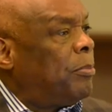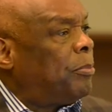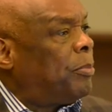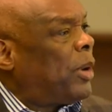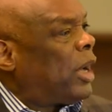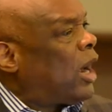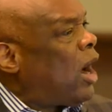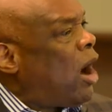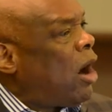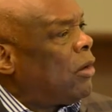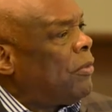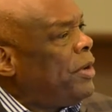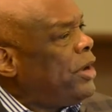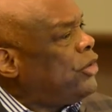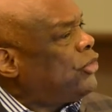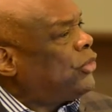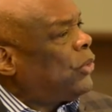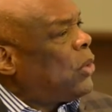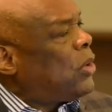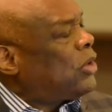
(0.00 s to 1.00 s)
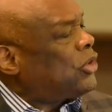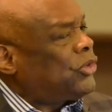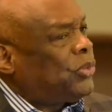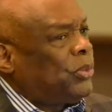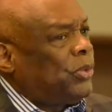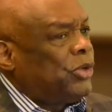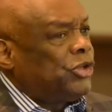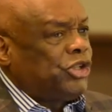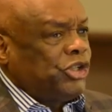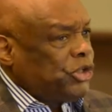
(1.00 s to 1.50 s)
But our rejoice
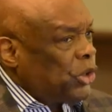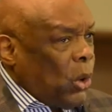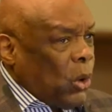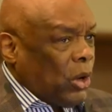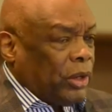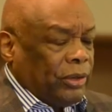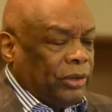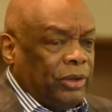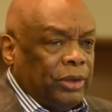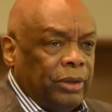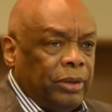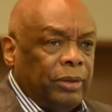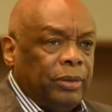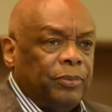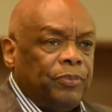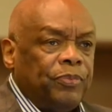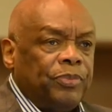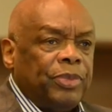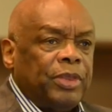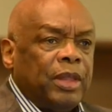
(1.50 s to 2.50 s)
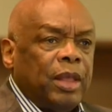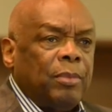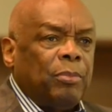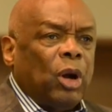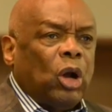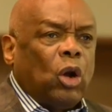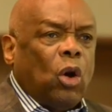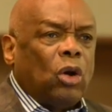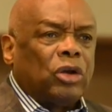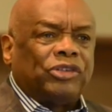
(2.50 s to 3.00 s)
was short
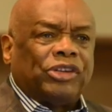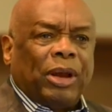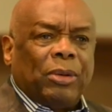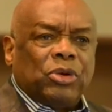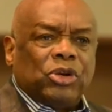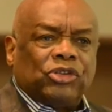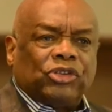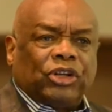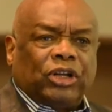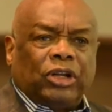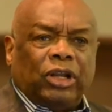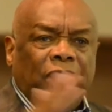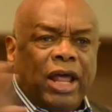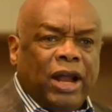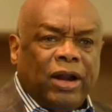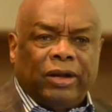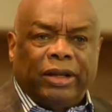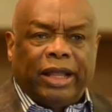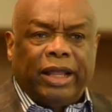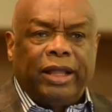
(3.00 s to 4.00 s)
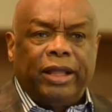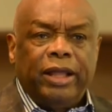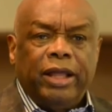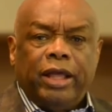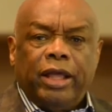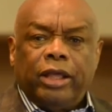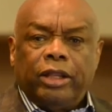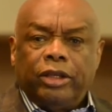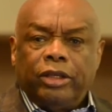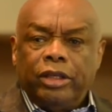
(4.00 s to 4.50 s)
because there is clearly
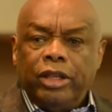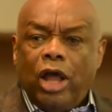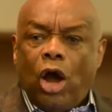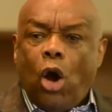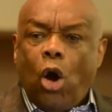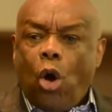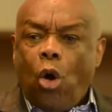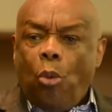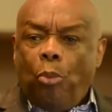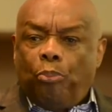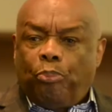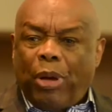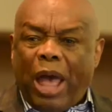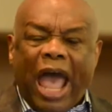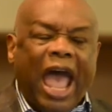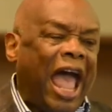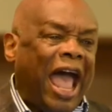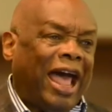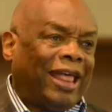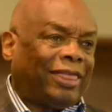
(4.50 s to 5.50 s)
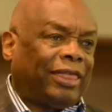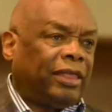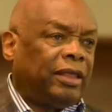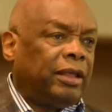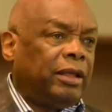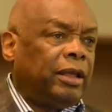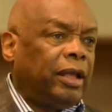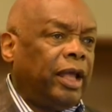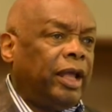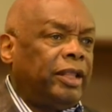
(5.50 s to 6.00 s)
no path
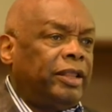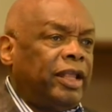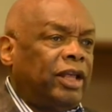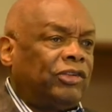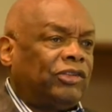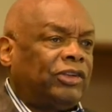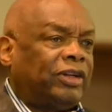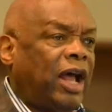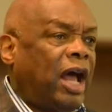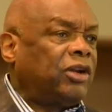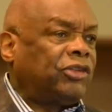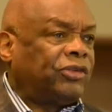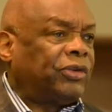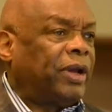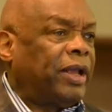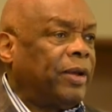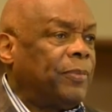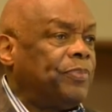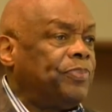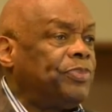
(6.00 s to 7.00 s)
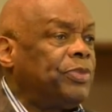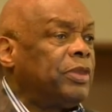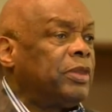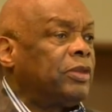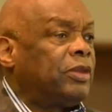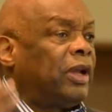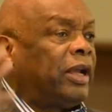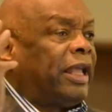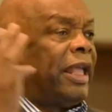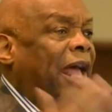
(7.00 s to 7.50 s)
in this country
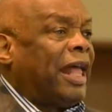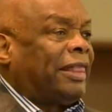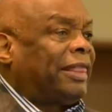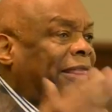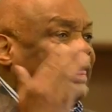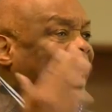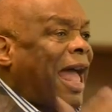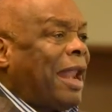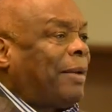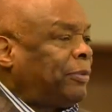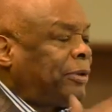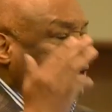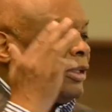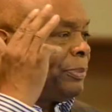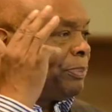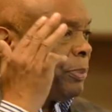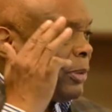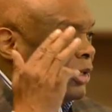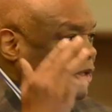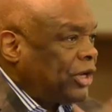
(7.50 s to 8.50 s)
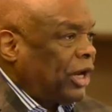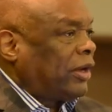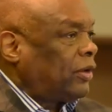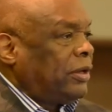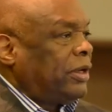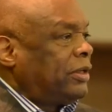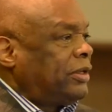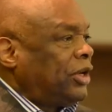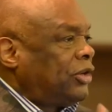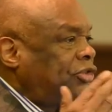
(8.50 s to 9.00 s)
to get that
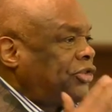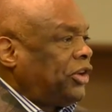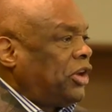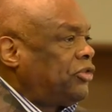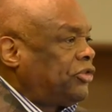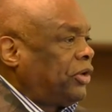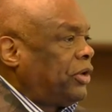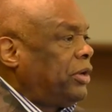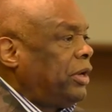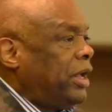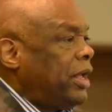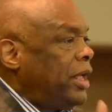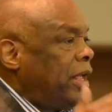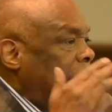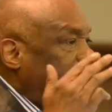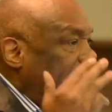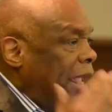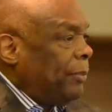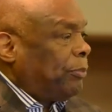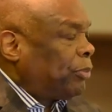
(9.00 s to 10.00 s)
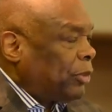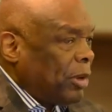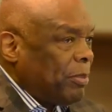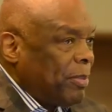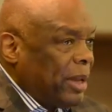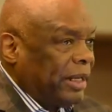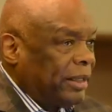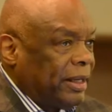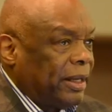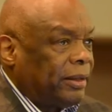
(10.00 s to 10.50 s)
particular decision
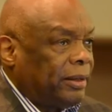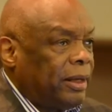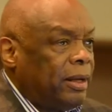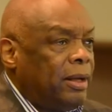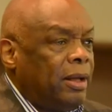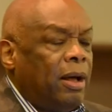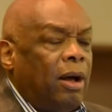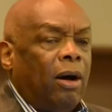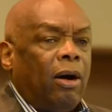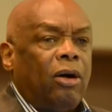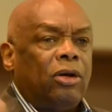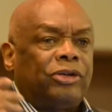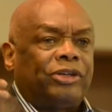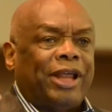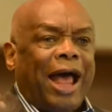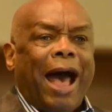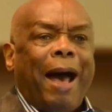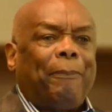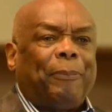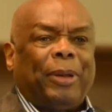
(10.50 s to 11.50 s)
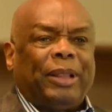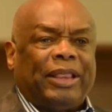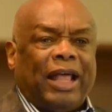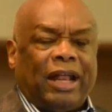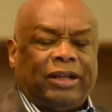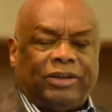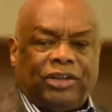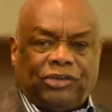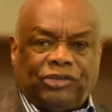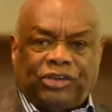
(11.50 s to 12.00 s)
implemented. On top of
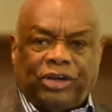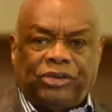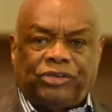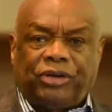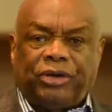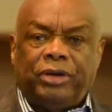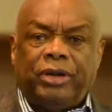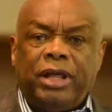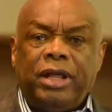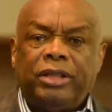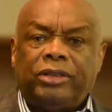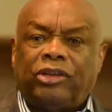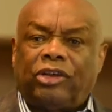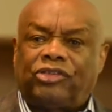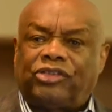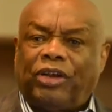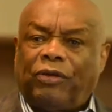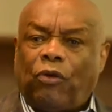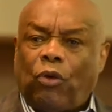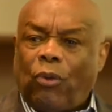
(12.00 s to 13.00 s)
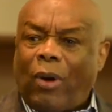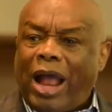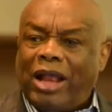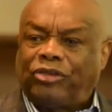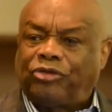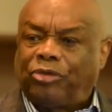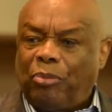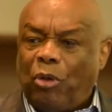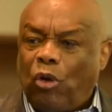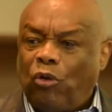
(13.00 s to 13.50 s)
that decision, the civil
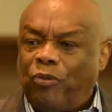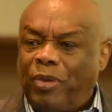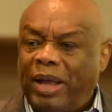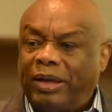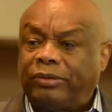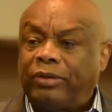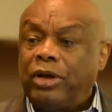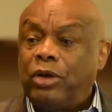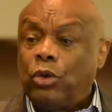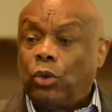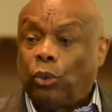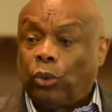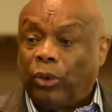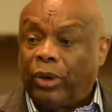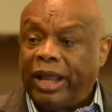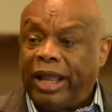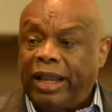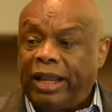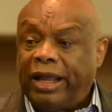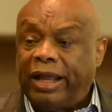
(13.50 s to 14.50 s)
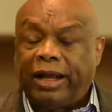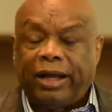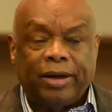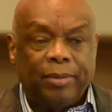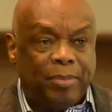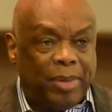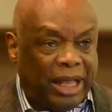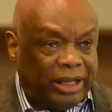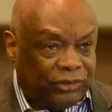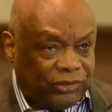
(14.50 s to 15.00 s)
rights movement really
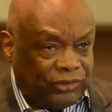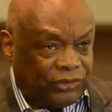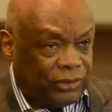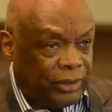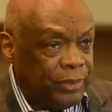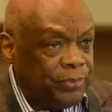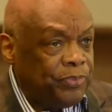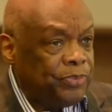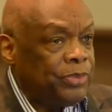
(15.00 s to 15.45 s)
commenced.